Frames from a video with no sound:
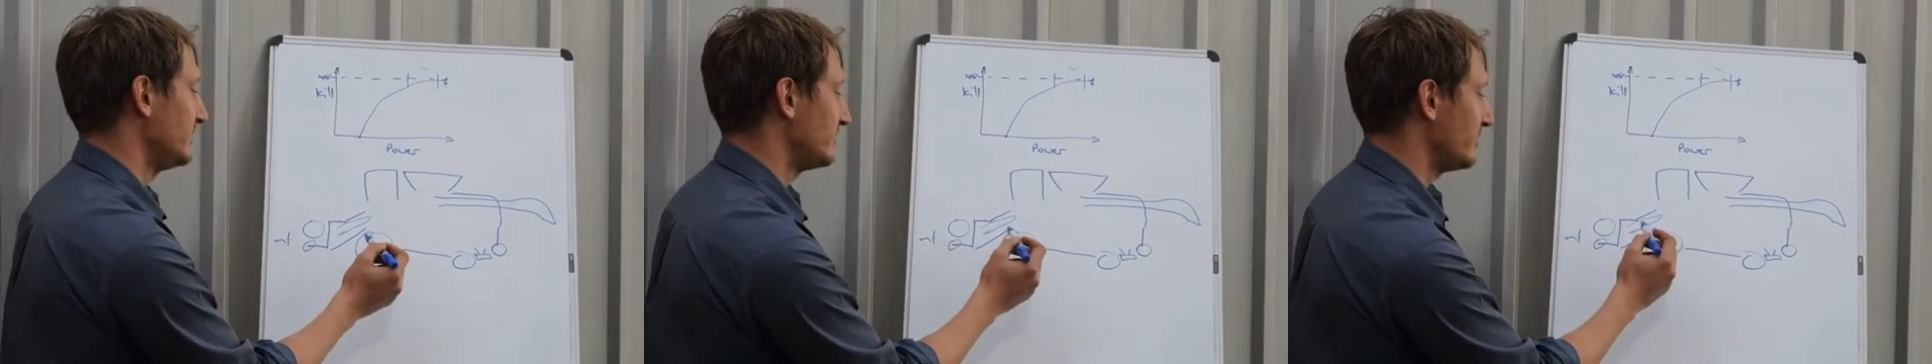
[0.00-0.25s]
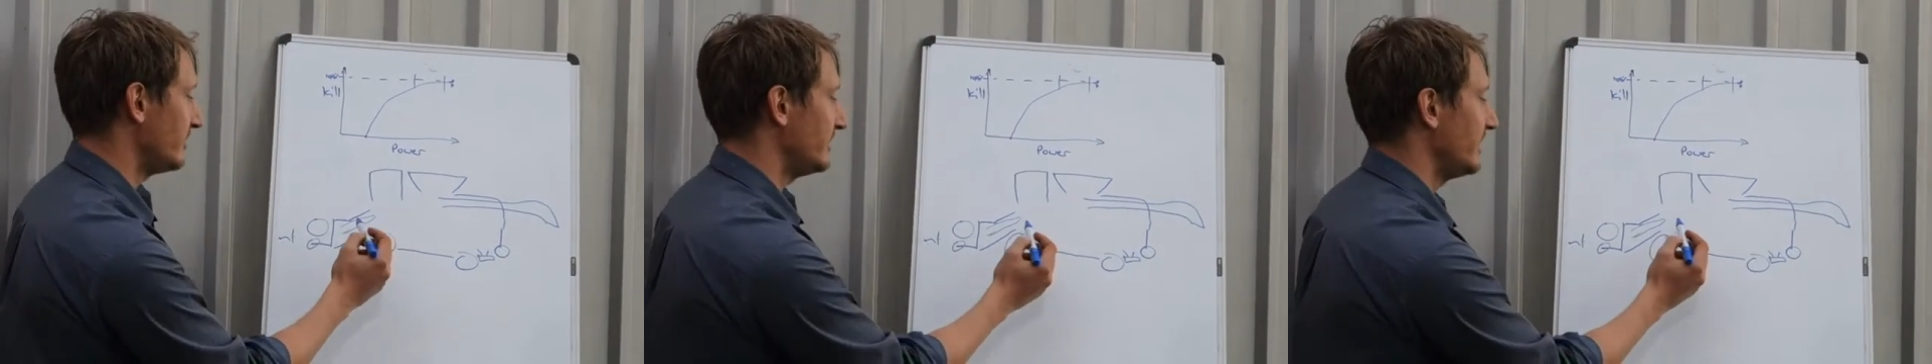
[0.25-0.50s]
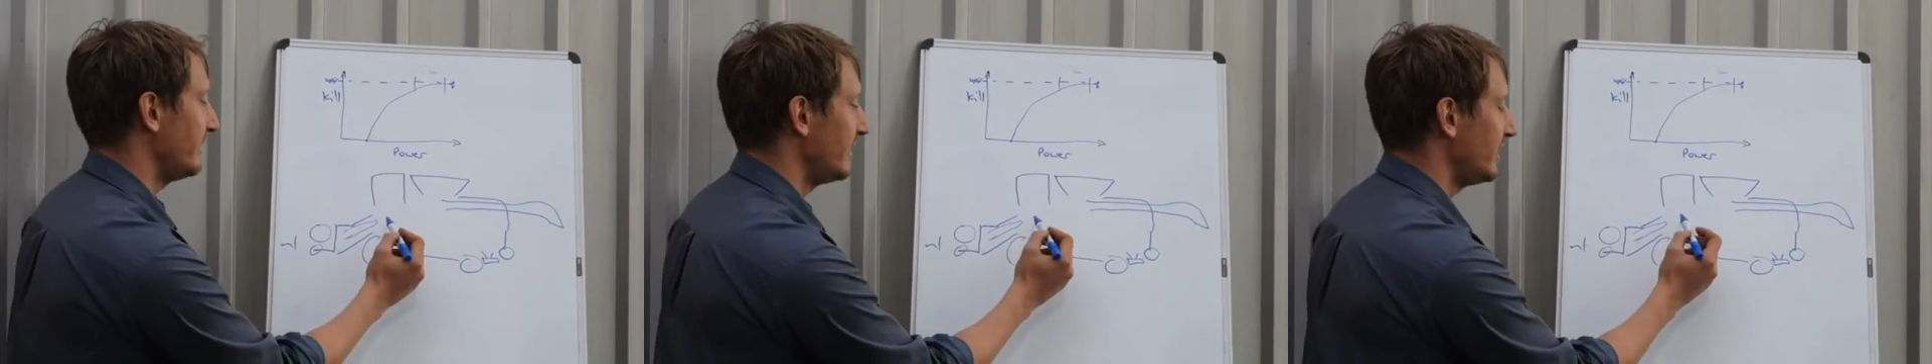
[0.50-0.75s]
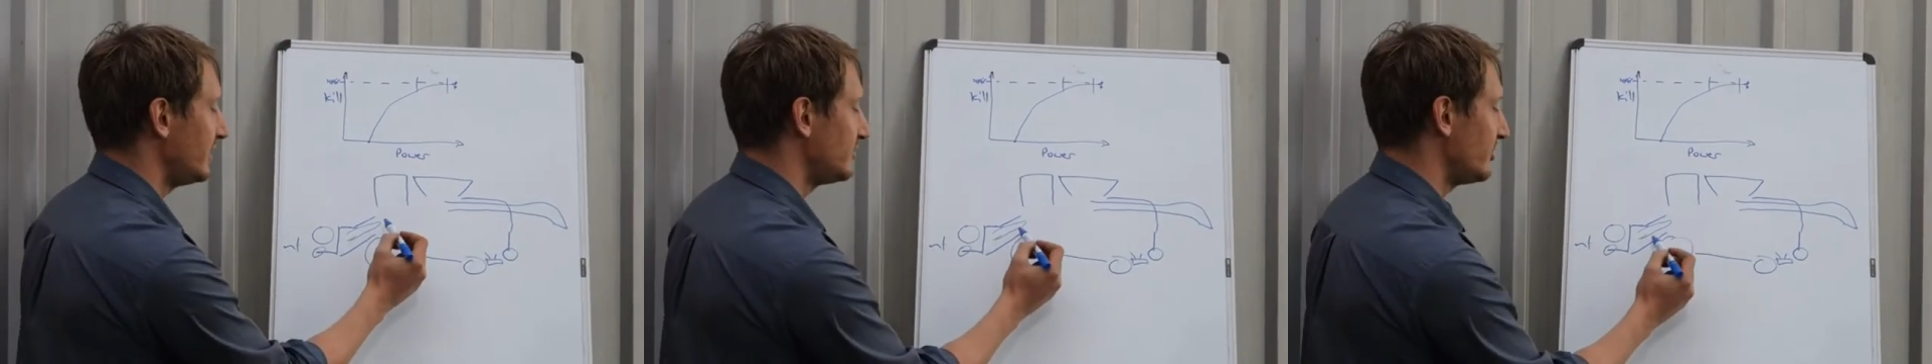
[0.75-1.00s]
So, and
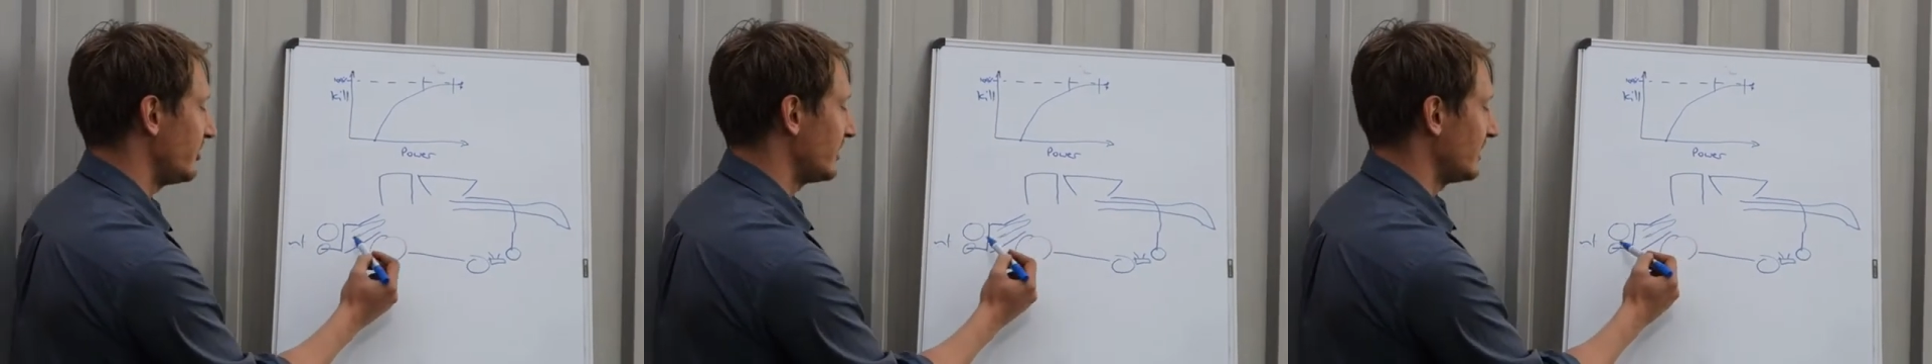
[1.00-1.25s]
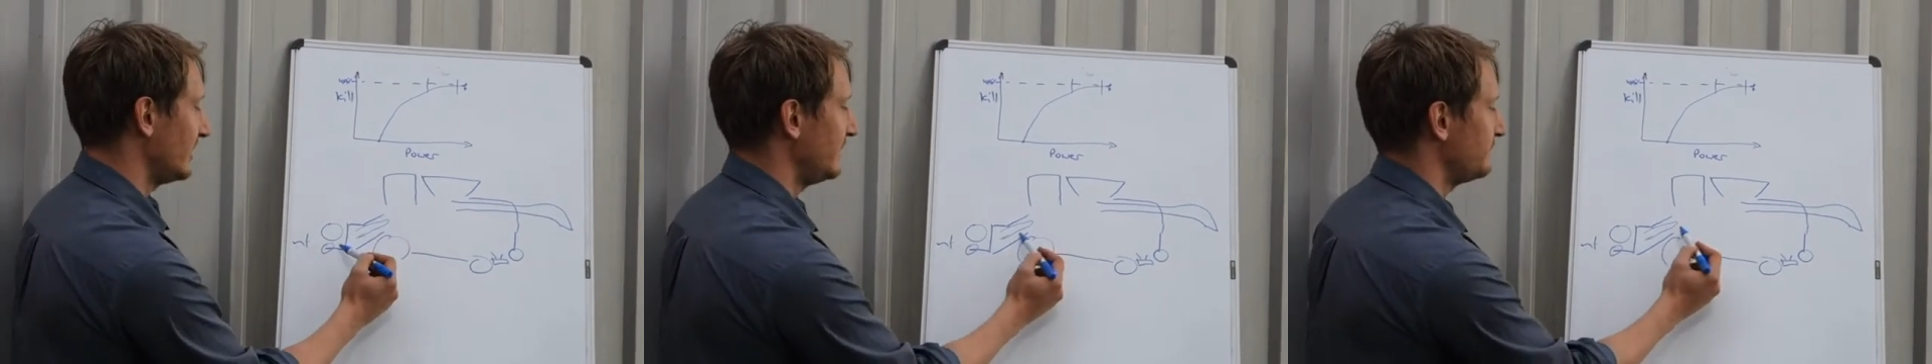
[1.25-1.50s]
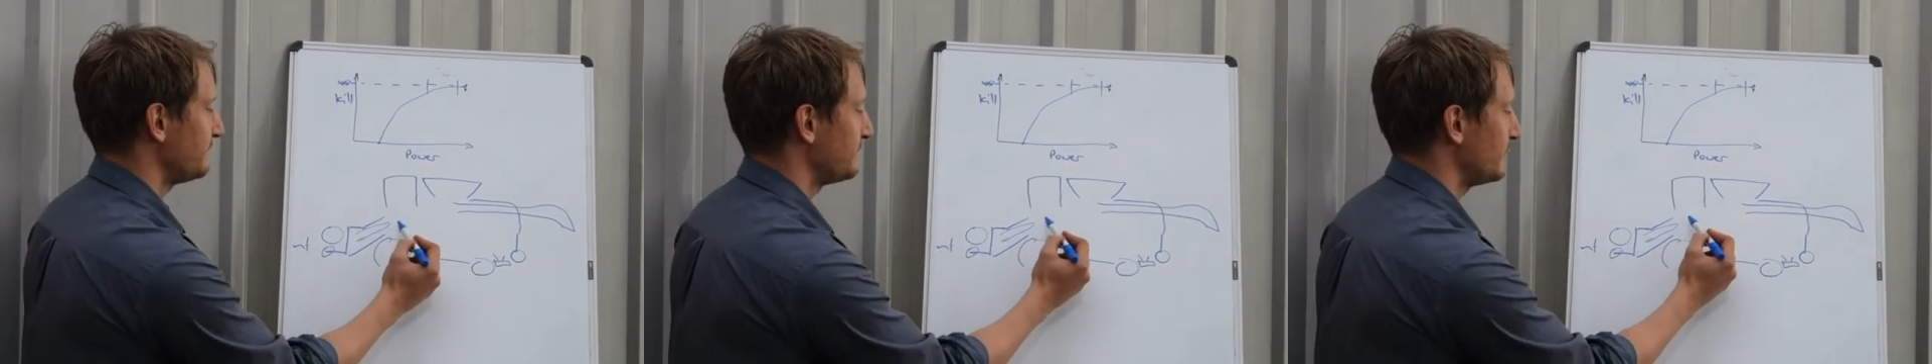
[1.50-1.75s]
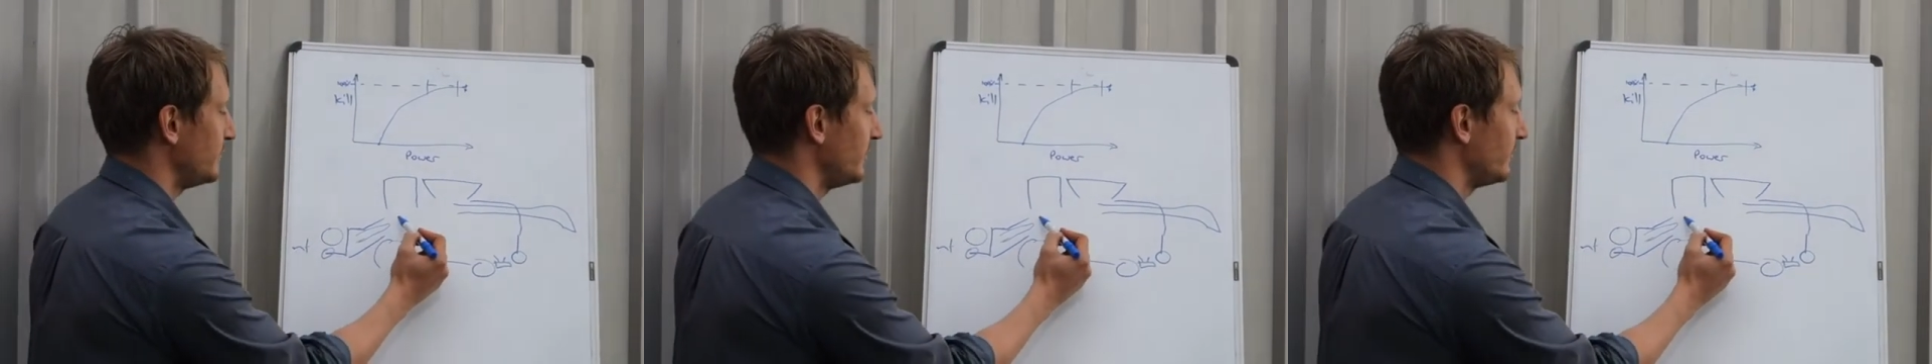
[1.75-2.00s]
then internally
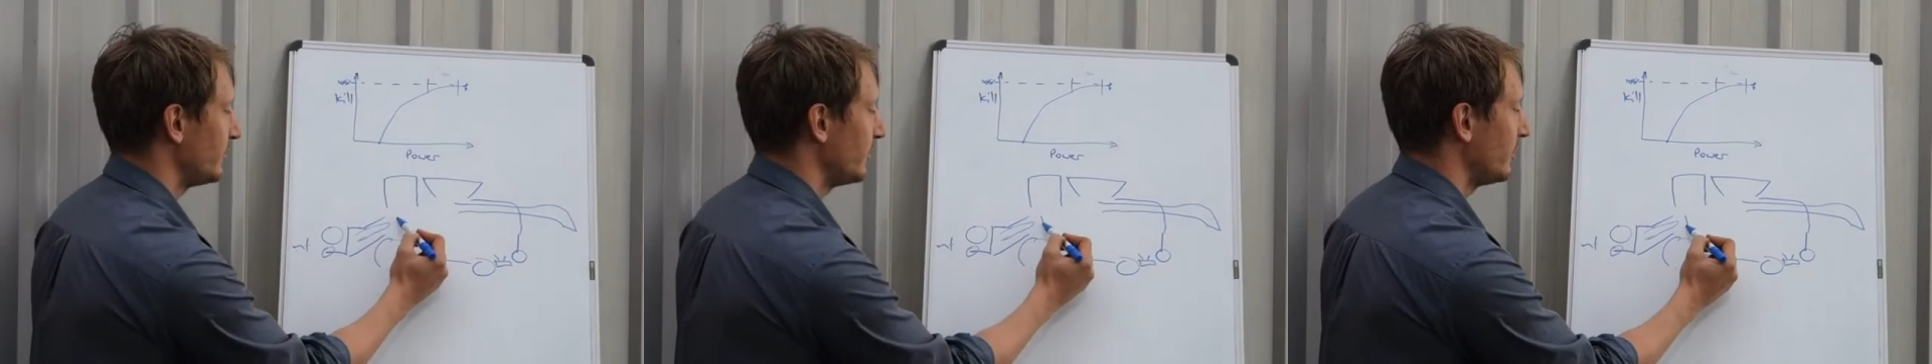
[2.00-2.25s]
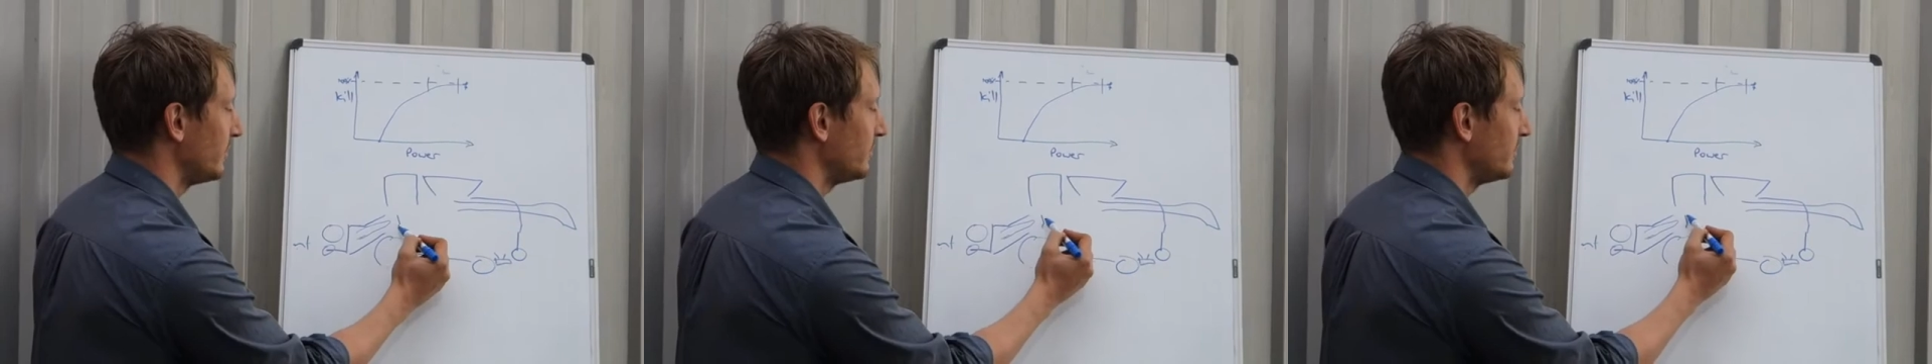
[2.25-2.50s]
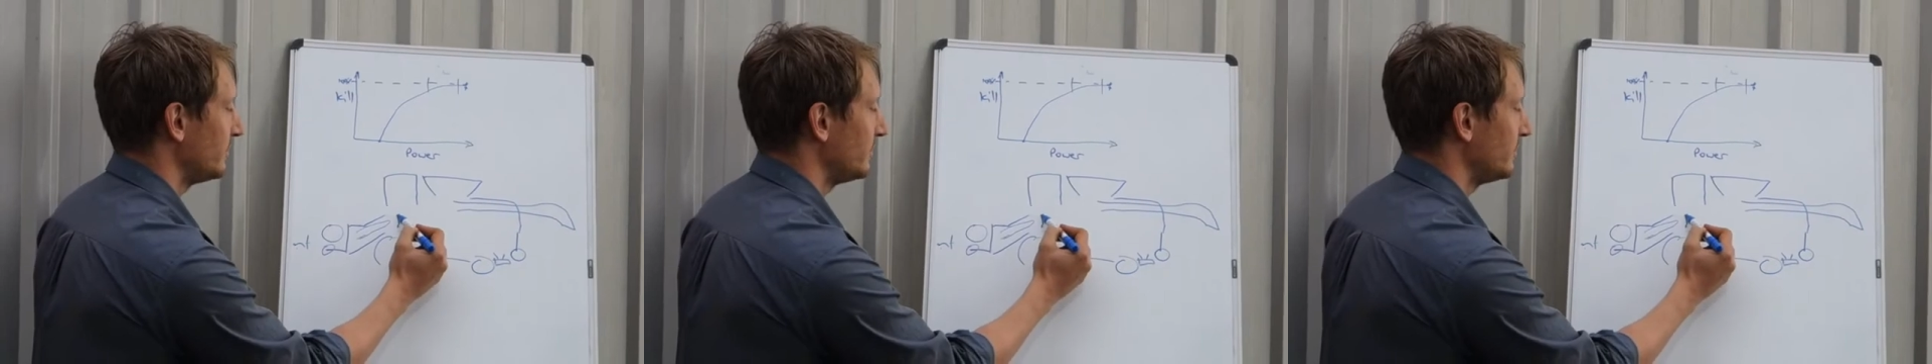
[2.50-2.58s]
you've got,